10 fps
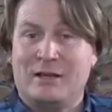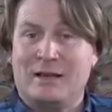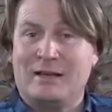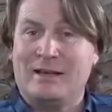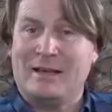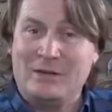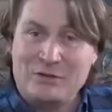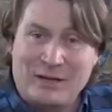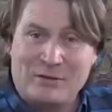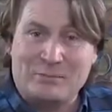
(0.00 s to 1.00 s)
and
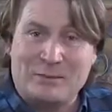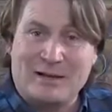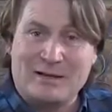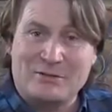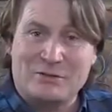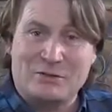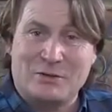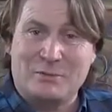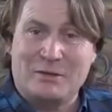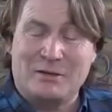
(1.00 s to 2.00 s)
each houseplant has its
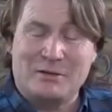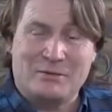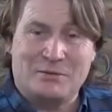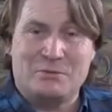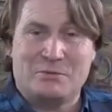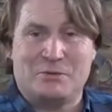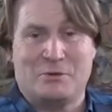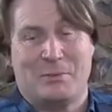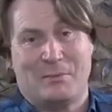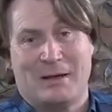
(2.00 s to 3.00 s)
own individual
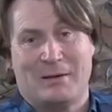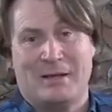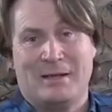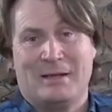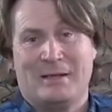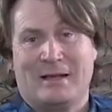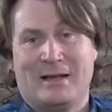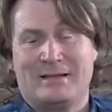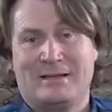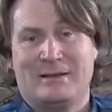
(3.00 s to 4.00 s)
superpower
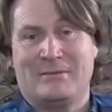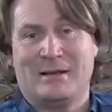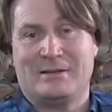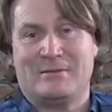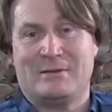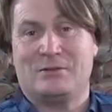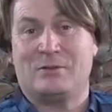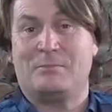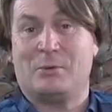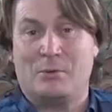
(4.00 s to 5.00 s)
that can effectively
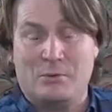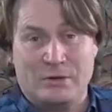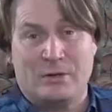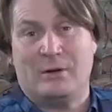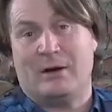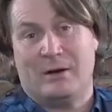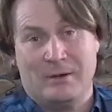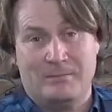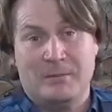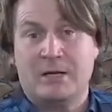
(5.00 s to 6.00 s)
support you at home.